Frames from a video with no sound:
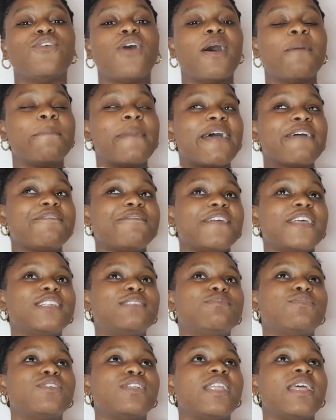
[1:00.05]
My
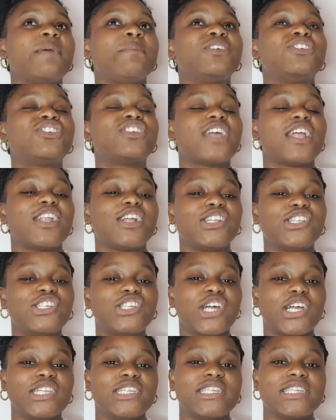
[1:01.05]
Facebook name is Shannon
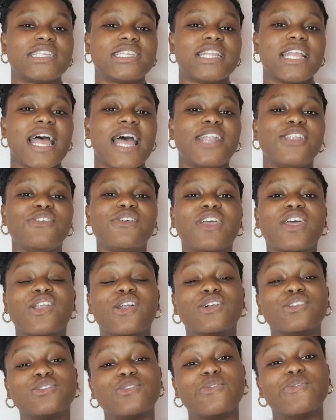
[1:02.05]
Johnson, and you can
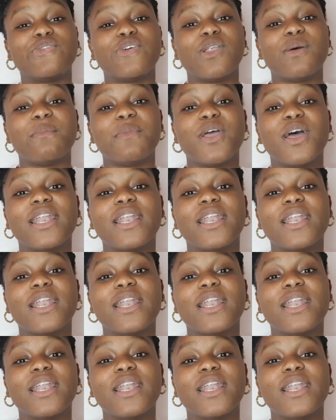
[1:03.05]
also follow me on